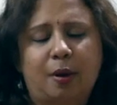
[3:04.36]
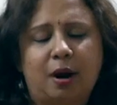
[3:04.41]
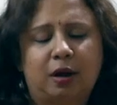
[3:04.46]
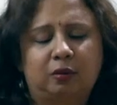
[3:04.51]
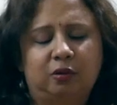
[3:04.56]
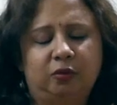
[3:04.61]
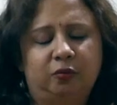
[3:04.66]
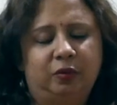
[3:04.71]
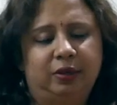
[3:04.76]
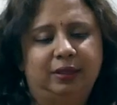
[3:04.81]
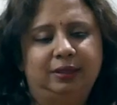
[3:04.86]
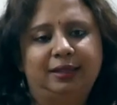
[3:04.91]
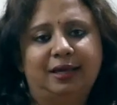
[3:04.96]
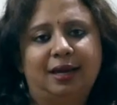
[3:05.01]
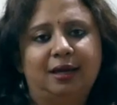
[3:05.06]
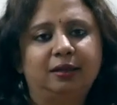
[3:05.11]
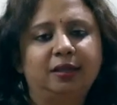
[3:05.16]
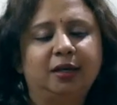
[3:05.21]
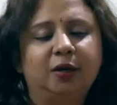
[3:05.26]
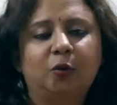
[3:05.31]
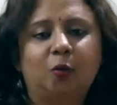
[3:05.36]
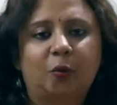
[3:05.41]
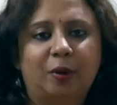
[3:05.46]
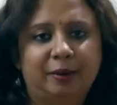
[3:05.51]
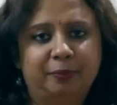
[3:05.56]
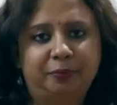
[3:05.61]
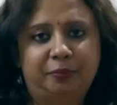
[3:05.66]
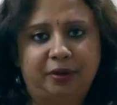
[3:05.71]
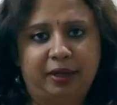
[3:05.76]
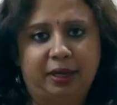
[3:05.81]
part of the world they are they go
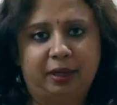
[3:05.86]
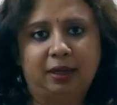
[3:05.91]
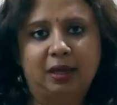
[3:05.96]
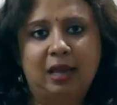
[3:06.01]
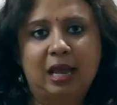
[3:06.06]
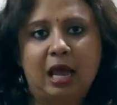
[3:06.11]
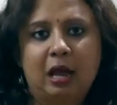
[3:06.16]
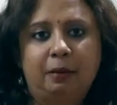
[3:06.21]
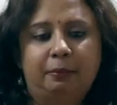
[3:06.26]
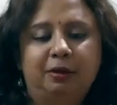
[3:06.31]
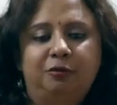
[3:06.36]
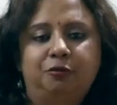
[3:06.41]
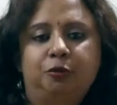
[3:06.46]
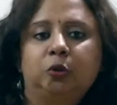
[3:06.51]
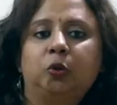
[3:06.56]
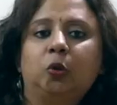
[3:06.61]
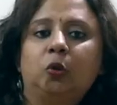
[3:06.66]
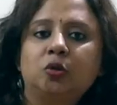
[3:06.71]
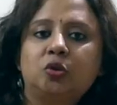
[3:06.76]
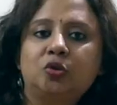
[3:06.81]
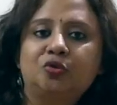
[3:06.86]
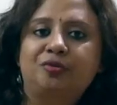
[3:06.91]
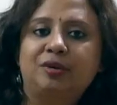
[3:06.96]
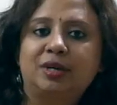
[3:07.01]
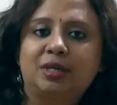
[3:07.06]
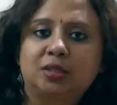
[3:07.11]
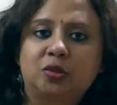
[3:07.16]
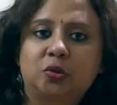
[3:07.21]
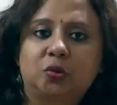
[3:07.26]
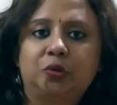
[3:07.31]
and pray but for those of
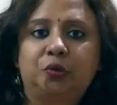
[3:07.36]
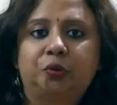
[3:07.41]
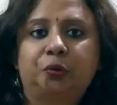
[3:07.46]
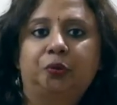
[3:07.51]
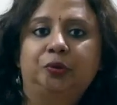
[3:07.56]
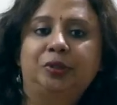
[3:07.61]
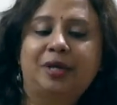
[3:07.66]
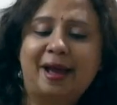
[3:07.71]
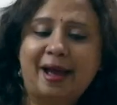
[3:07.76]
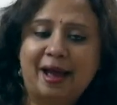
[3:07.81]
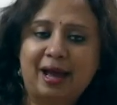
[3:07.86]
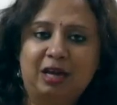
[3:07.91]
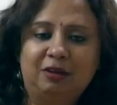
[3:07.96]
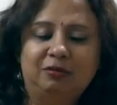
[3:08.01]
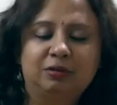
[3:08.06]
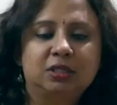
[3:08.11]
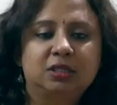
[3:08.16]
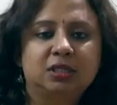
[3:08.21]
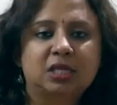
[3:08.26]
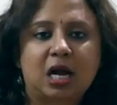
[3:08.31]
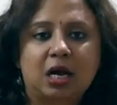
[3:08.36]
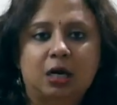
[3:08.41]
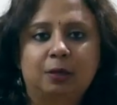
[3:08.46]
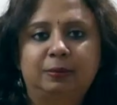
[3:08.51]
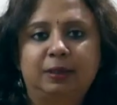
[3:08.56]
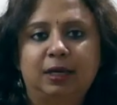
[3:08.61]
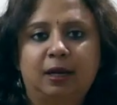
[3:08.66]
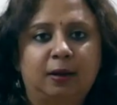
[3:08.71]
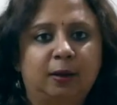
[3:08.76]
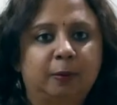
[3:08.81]
us who don't have this
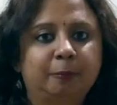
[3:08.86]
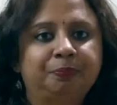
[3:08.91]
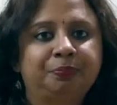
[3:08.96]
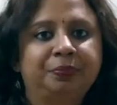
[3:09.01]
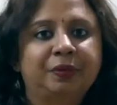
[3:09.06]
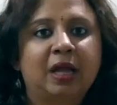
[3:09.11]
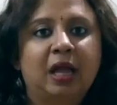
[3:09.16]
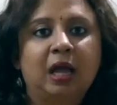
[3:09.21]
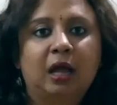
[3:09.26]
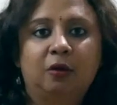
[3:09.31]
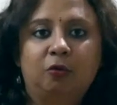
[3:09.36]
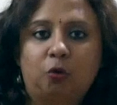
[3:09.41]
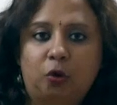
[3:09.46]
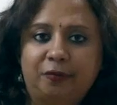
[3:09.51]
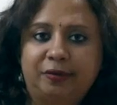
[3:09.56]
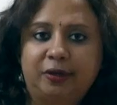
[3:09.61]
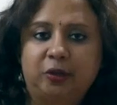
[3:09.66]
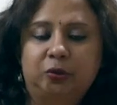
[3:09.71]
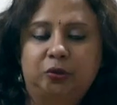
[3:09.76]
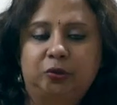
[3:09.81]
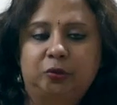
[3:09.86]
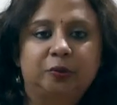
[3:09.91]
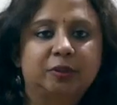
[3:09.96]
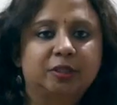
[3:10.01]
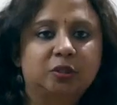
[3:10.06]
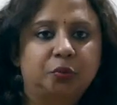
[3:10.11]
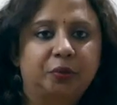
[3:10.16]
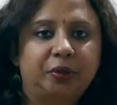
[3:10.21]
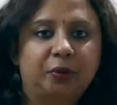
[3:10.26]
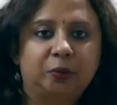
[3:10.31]
nagabanam what we could do
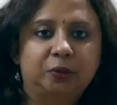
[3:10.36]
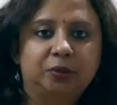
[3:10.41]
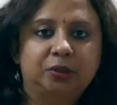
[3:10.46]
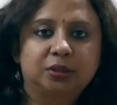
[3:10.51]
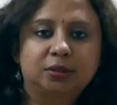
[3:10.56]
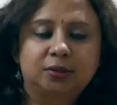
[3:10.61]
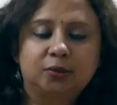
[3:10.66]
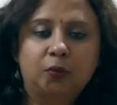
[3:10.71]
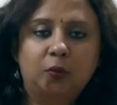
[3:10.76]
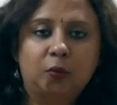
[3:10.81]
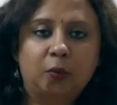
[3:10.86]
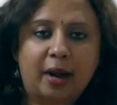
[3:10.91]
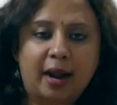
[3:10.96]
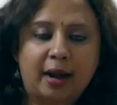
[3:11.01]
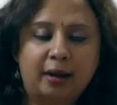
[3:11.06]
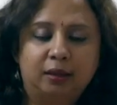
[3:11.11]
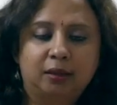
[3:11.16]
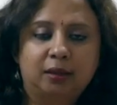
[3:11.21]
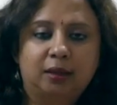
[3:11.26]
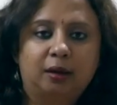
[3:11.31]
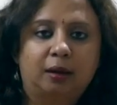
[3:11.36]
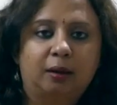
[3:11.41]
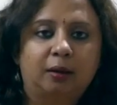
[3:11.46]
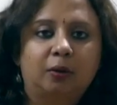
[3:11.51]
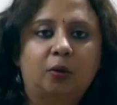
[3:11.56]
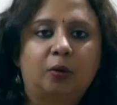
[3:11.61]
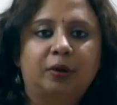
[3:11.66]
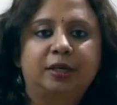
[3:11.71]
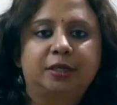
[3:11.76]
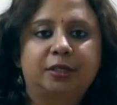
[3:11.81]
is we could just go and uh,
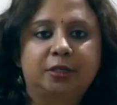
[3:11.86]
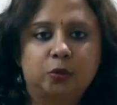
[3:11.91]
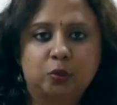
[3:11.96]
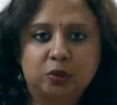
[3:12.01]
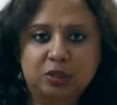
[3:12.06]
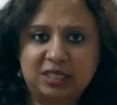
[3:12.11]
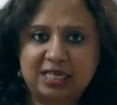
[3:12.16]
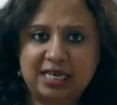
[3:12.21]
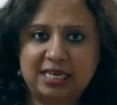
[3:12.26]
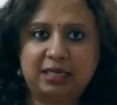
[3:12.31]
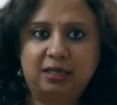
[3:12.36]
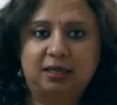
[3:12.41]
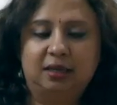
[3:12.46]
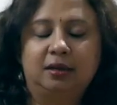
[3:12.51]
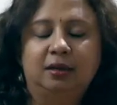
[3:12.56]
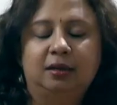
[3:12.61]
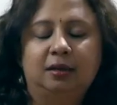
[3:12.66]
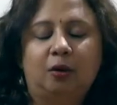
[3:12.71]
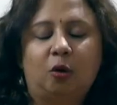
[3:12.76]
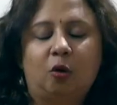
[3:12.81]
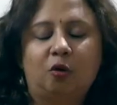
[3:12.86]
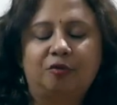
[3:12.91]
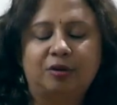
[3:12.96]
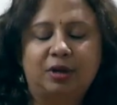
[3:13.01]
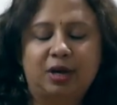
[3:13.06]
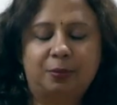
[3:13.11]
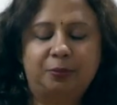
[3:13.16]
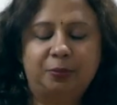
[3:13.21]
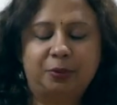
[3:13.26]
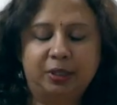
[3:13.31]
on a tuesday offer
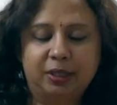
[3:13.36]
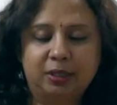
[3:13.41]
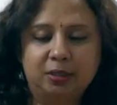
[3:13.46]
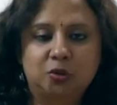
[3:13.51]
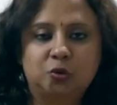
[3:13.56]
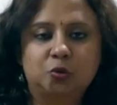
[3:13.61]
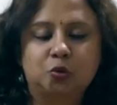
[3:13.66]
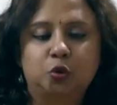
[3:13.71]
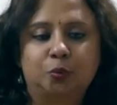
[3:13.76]
our prayers to